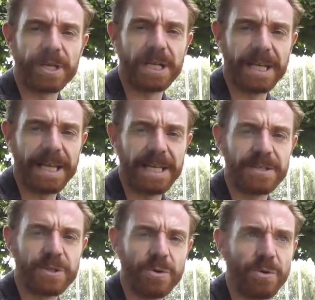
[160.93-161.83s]
It can lead
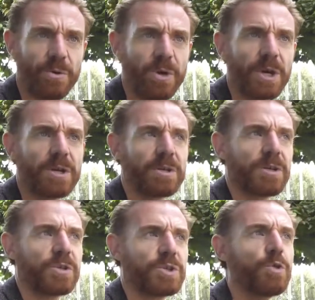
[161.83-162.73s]
to
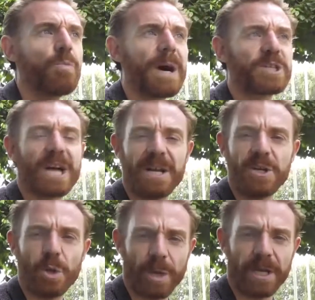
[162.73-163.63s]
too much
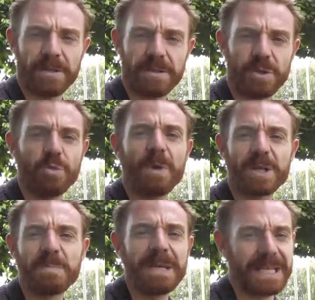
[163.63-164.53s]
undoing, too
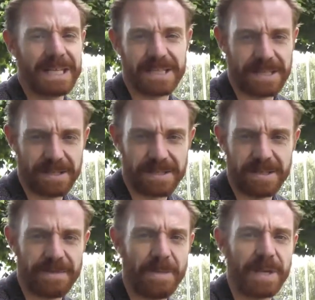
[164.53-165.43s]
much meaninglessness,
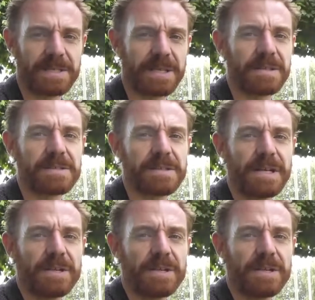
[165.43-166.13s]
if that makes sense.